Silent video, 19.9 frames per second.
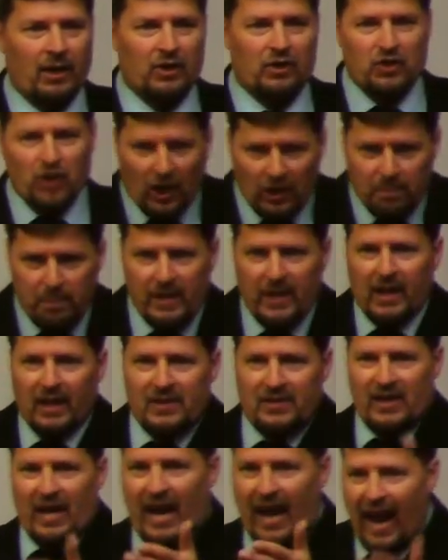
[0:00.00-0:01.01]
just
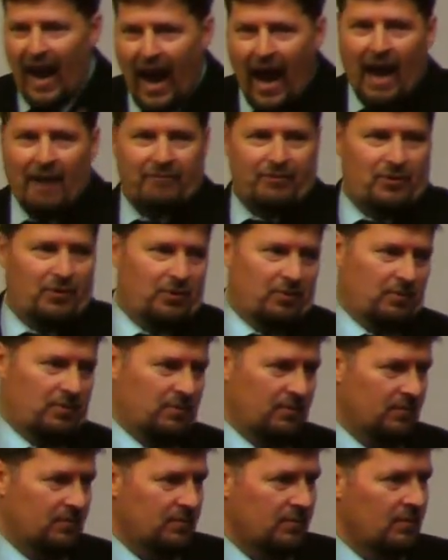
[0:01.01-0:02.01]
because they have to.
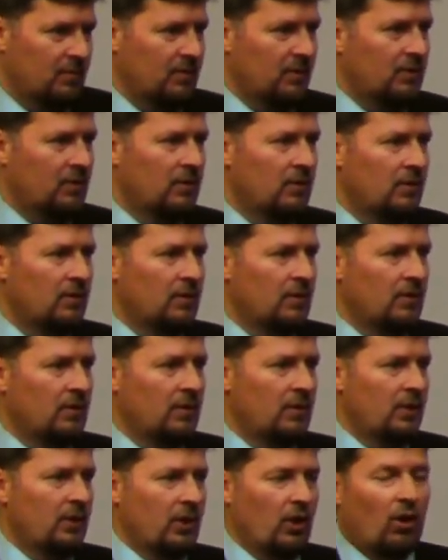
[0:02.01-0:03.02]

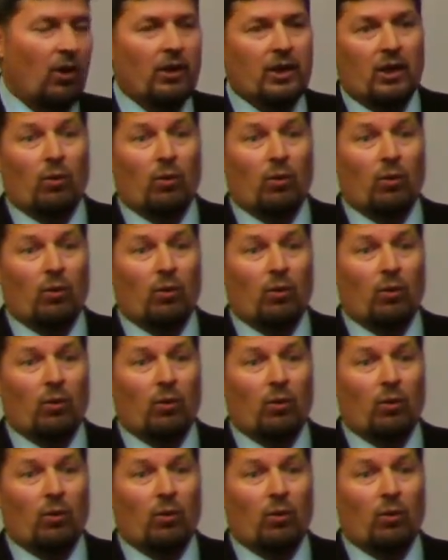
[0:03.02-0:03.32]
You know, your